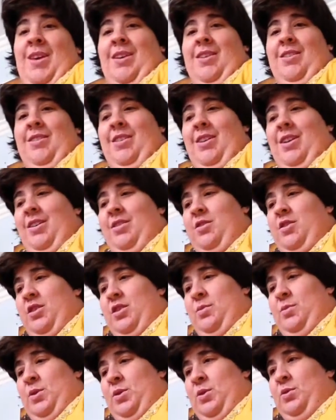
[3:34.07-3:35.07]
So yeah, so
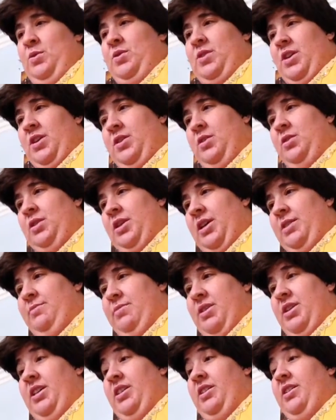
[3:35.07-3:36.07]
that's my new Sonoline
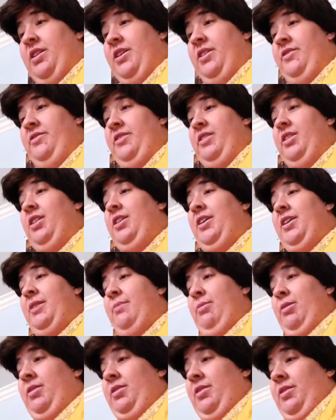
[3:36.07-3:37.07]
B fetal
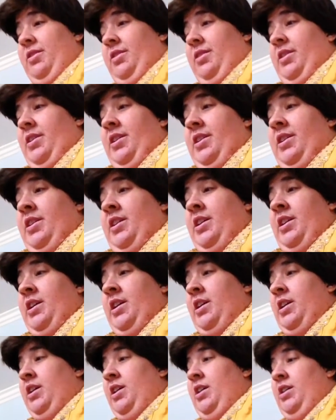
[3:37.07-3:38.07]
Doppler
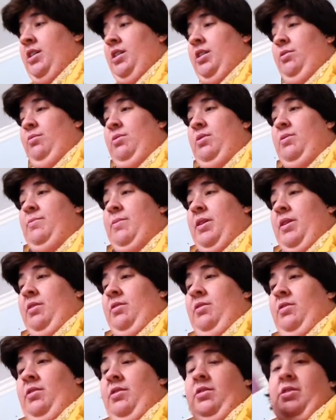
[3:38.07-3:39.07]
and 3
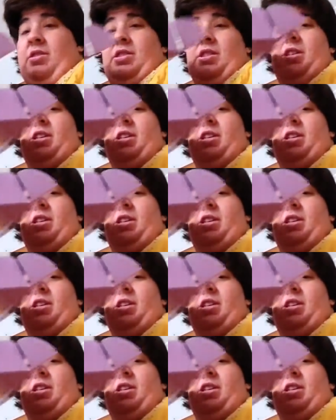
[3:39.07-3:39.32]
megahertz.